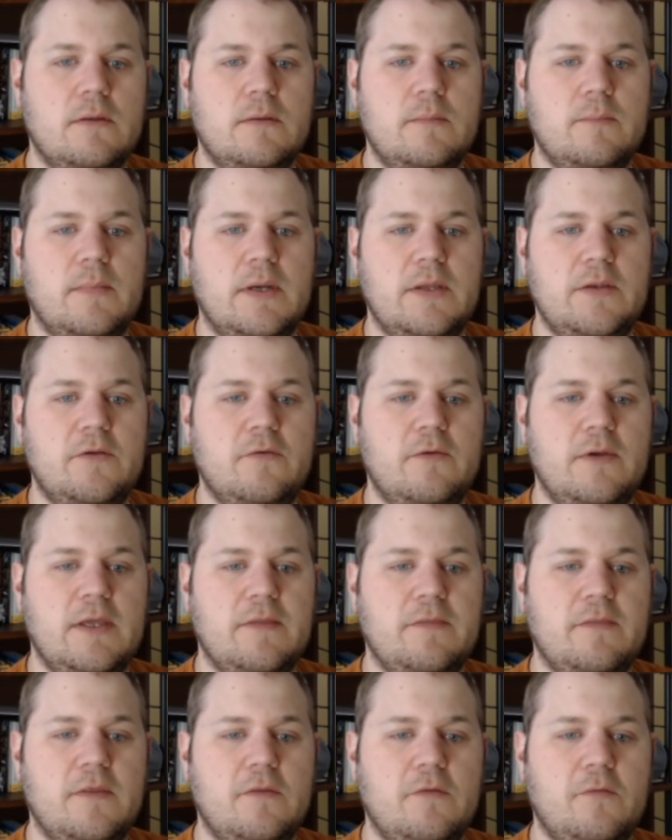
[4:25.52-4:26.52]
by doing
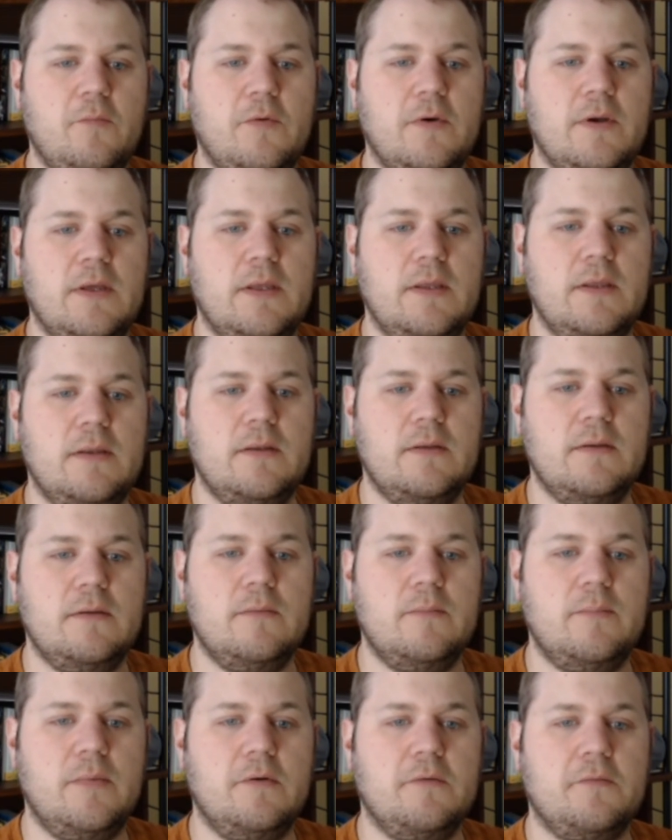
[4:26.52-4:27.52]
it this way,
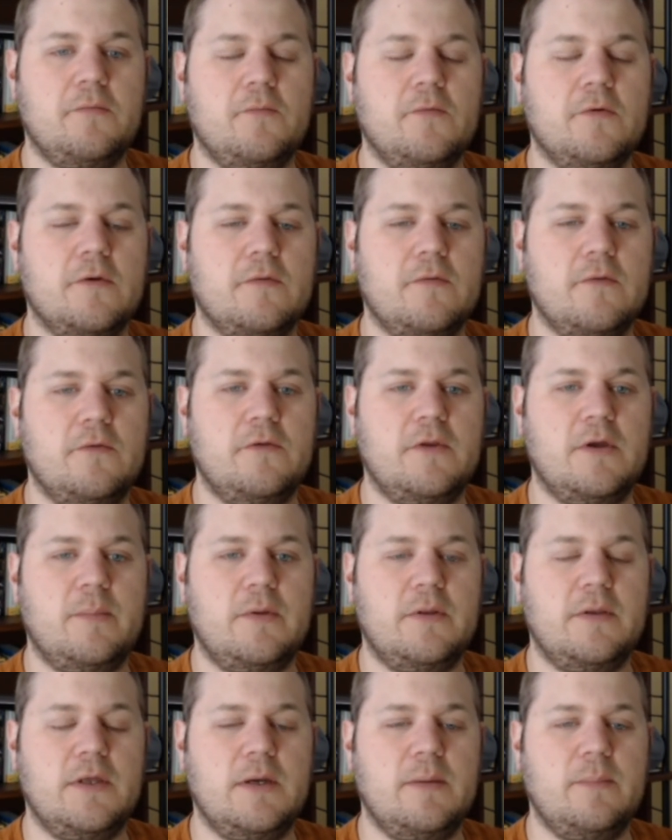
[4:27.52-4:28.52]
both rooks are
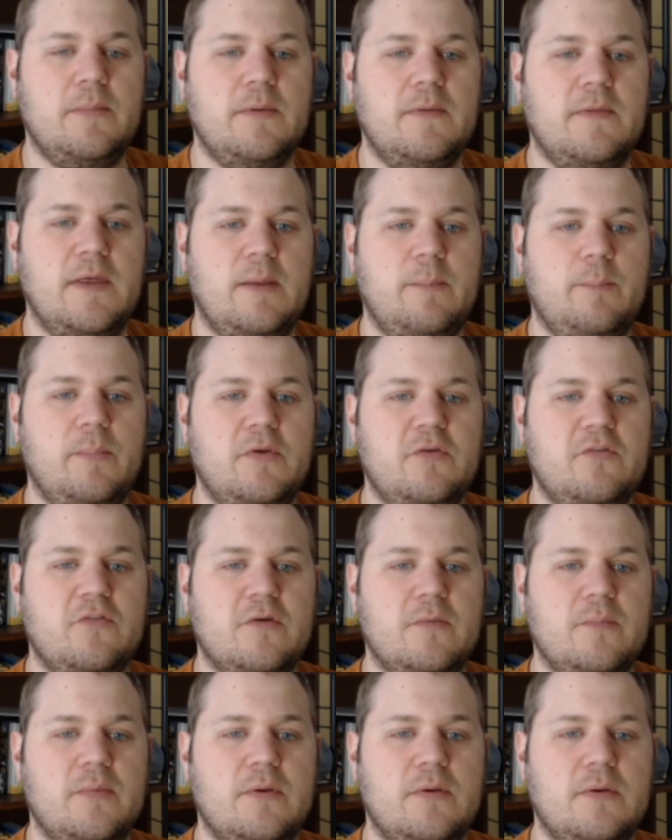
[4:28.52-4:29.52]
doubled up, and that
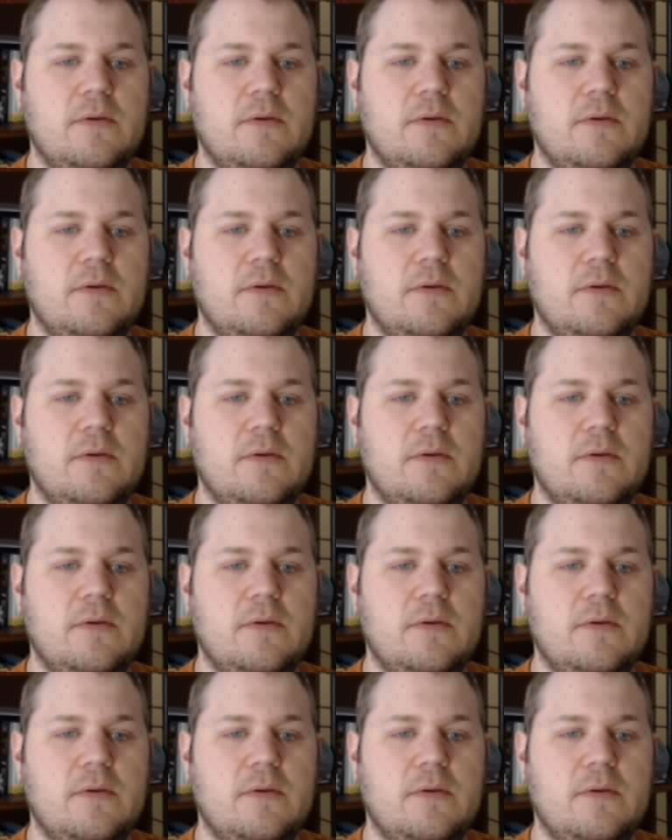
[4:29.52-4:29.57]
bishop